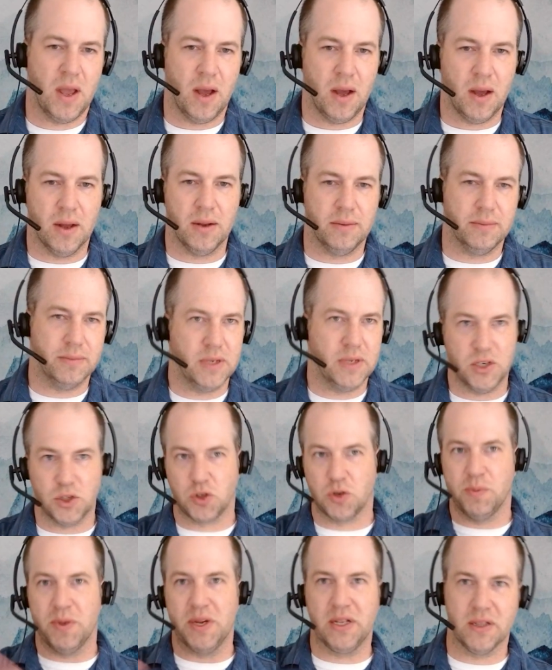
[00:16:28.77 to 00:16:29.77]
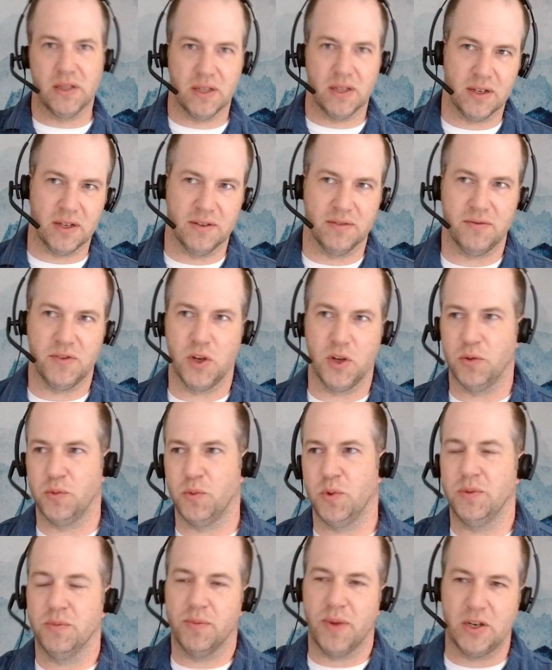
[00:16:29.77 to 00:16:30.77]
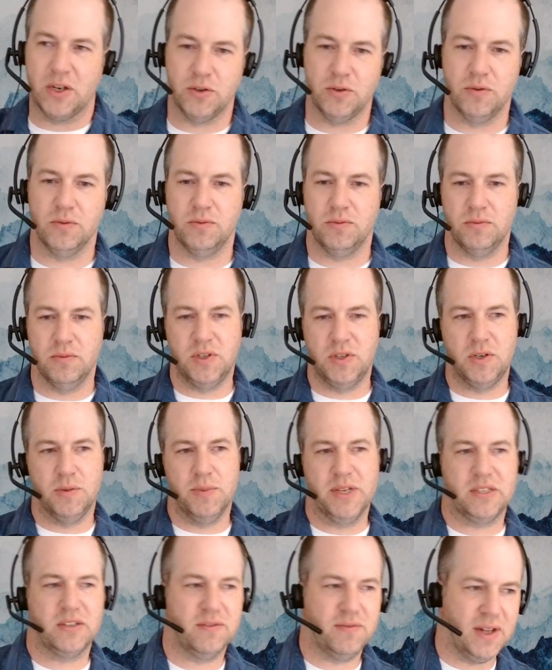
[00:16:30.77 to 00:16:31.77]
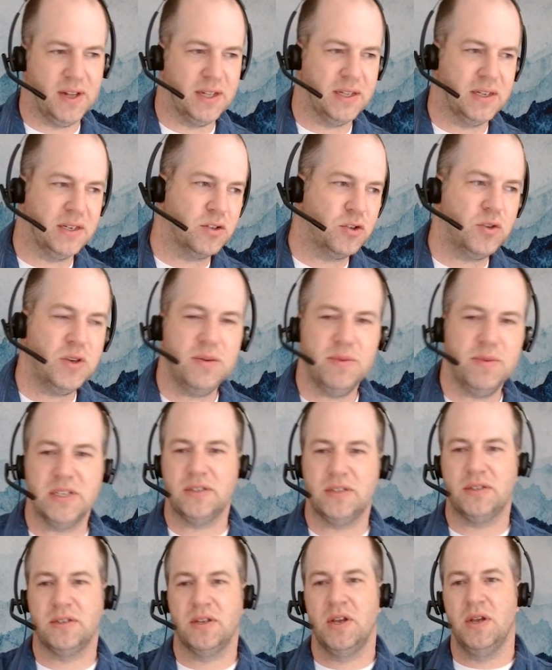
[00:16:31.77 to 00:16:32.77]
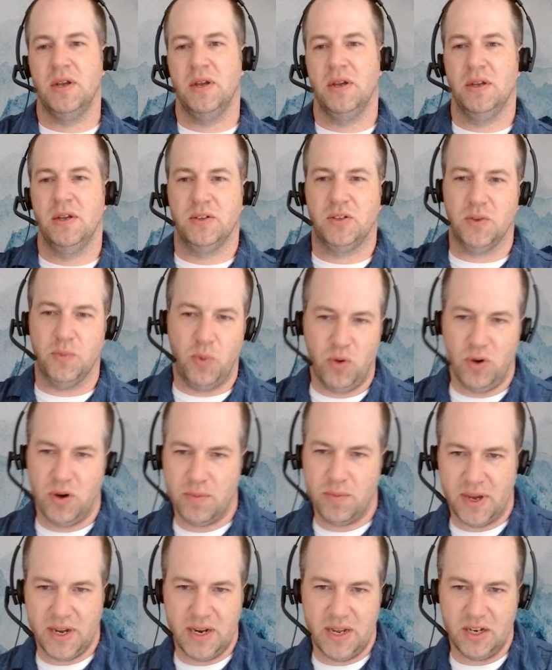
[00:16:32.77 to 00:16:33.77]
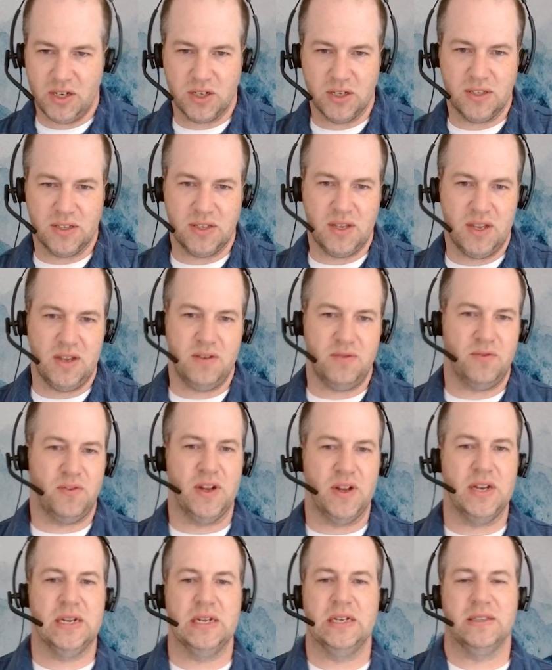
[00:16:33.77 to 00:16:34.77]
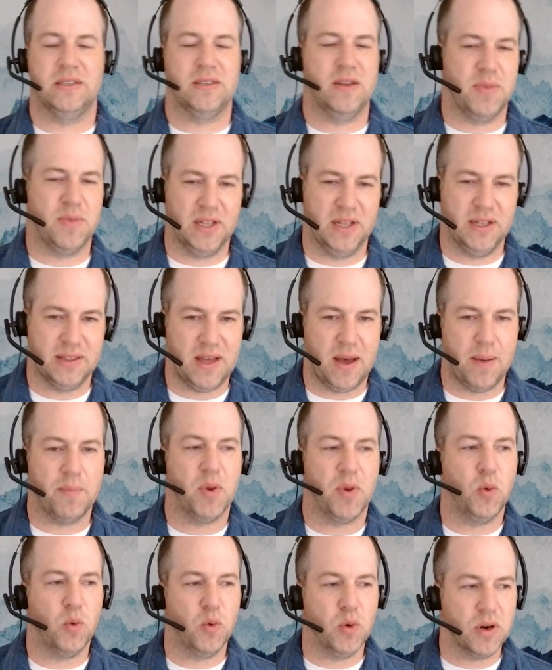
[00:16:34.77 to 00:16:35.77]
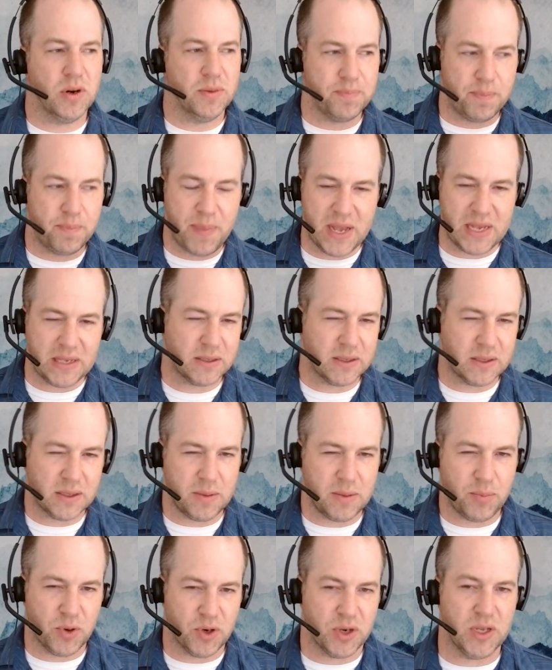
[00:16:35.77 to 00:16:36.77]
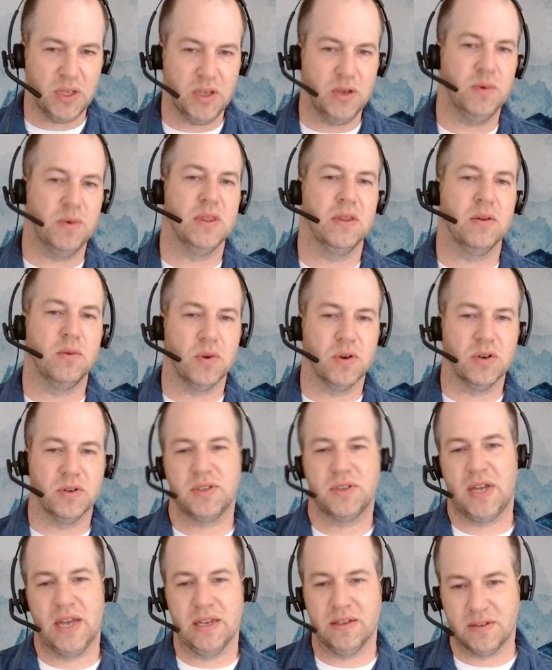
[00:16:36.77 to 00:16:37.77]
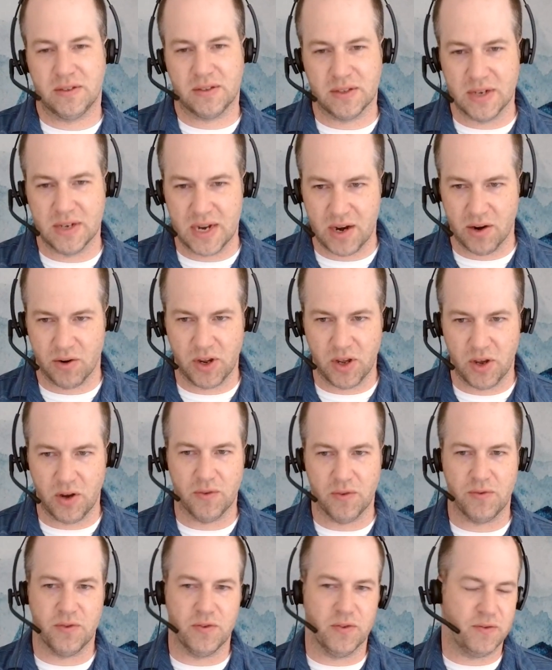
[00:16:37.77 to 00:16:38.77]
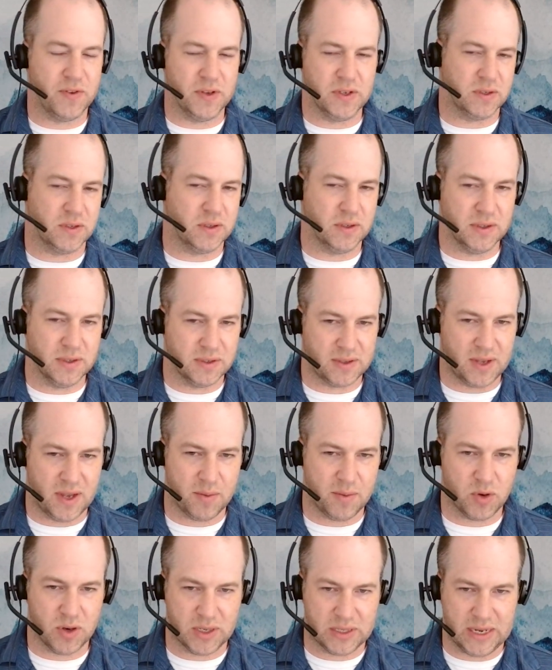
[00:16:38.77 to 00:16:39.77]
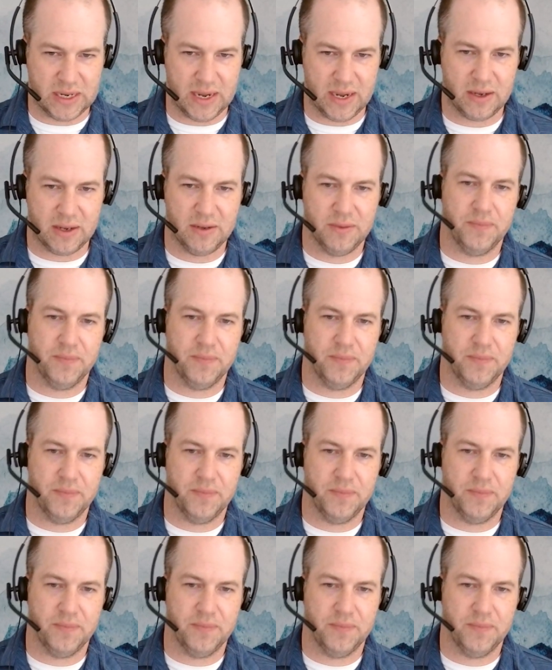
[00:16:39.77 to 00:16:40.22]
an intermingling of, we might do domestic violent extremists supported by nation state funding, something like that. But we're basically putting you in the worst case scenario for physical and cyber attack.